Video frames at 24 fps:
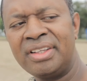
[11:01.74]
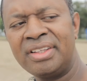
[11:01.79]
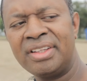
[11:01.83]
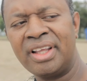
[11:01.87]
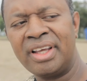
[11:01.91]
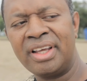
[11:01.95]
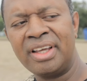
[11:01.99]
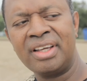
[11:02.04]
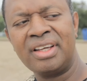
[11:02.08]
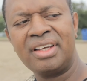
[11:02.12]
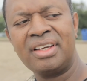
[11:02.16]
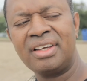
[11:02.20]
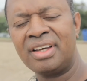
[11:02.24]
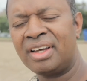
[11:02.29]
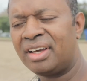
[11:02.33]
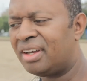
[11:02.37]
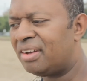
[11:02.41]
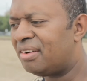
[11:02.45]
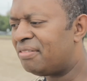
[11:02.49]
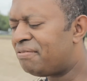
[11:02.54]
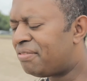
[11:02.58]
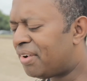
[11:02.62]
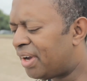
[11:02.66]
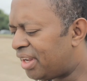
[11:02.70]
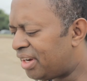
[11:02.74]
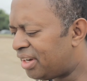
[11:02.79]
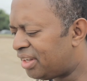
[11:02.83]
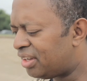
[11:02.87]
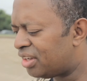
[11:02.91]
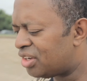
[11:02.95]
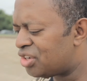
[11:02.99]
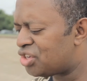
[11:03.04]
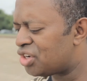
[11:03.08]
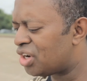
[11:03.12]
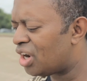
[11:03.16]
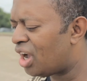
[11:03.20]
like
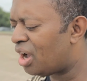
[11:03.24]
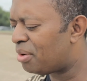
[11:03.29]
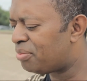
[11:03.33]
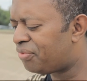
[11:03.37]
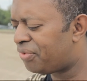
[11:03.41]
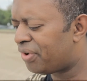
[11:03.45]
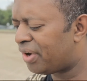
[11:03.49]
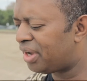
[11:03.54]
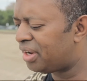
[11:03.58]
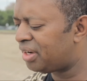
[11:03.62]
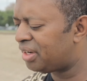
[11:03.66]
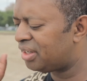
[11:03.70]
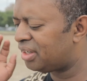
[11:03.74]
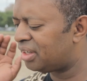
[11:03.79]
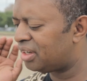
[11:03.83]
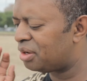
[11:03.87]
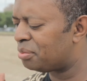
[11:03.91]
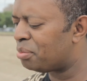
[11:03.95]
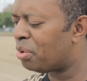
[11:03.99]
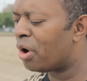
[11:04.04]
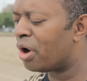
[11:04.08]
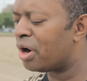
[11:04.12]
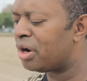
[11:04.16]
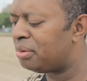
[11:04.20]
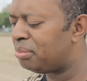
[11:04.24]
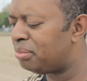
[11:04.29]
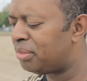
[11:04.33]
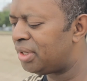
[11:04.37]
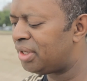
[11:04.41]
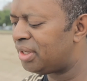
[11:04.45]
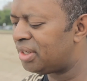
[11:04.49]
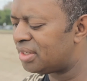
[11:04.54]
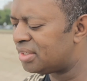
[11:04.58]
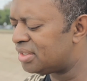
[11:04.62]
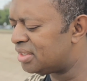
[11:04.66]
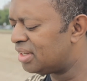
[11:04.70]
finding a job, finding an
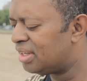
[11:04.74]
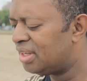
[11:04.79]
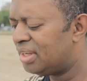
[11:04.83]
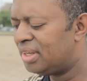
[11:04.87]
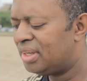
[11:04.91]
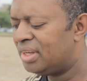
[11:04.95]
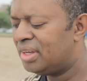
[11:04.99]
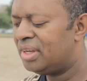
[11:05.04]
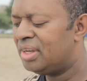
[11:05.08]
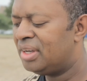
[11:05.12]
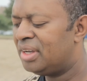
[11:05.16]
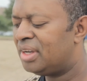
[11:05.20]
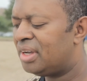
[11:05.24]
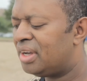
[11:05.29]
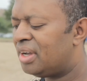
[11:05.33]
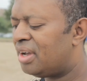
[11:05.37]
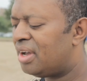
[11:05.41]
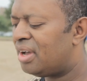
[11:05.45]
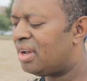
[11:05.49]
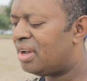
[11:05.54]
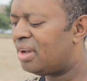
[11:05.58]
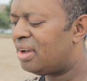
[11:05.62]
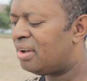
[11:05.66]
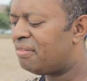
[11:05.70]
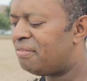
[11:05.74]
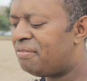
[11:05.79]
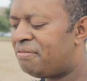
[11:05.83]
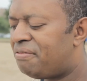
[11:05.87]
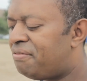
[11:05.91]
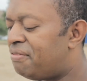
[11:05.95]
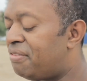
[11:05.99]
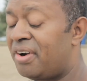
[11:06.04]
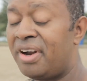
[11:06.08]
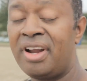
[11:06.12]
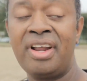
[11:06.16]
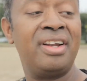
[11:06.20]
apartment,
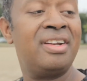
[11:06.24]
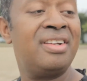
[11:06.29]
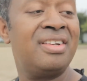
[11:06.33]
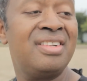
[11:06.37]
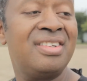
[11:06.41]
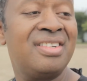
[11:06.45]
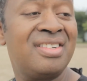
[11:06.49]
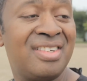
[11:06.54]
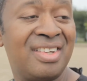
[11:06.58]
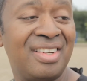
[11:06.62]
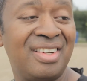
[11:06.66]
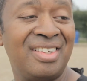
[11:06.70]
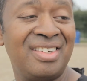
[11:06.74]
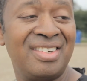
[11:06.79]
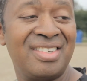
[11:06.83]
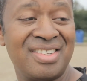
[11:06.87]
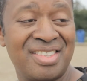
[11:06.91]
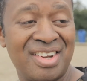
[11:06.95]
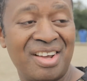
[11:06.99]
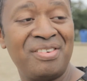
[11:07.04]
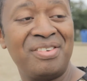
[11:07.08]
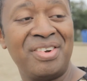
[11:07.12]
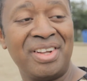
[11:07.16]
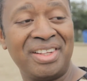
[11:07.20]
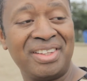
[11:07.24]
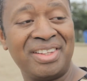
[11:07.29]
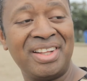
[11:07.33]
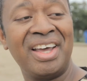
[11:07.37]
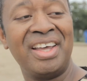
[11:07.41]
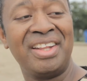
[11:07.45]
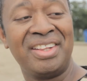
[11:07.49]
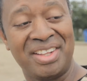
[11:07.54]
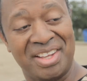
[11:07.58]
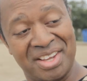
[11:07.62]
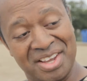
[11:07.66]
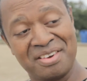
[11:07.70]
friends and stuff like
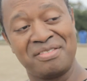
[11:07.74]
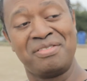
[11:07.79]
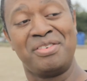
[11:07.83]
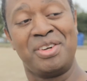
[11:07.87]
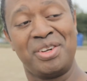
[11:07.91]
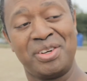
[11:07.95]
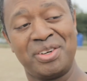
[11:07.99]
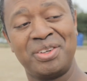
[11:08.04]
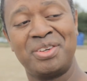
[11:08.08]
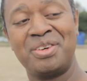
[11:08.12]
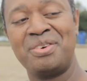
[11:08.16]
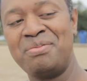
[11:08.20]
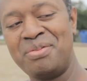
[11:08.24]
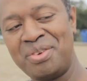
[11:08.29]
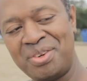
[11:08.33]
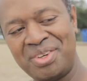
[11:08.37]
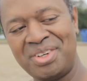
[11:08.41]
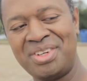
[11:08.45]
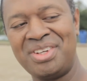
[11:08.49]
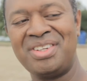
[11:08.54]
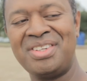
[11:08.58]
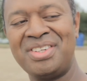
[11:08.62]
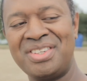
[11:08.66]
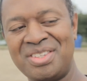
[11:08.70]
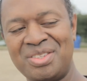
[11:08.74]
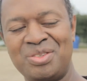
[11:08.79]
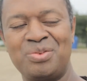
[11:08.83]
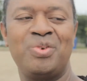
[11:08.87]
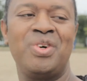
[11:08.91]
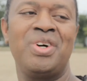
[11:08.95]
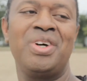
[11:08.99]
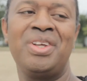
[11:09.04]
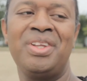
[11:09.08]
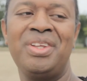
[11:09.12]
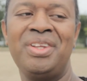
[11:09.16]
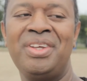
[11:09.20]
that. They have little communities as
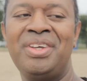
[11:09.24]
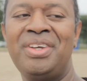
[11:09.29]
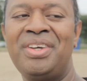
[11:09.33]
well.